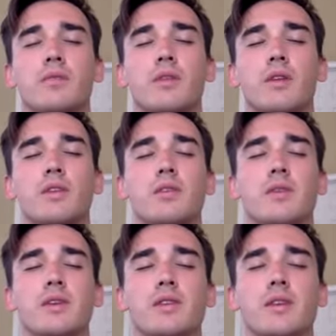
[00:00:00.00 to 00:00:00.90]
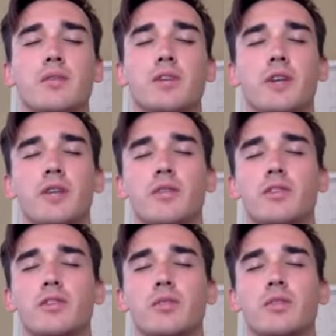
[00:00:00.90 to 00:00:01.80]
there to be a subjective
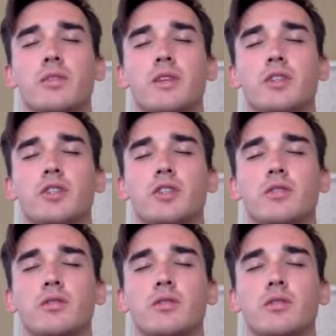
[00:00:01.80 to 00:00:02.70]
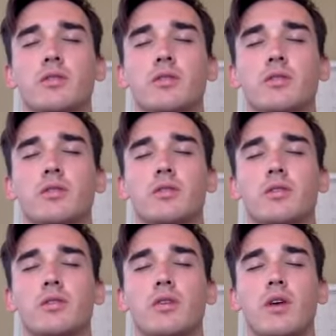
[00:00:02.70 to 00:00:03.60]
interpretation
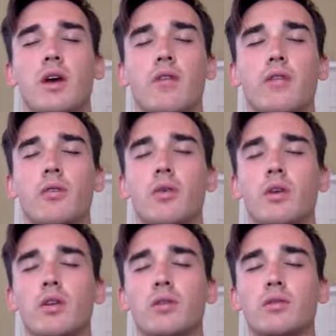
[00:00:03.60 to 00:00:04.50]
of the world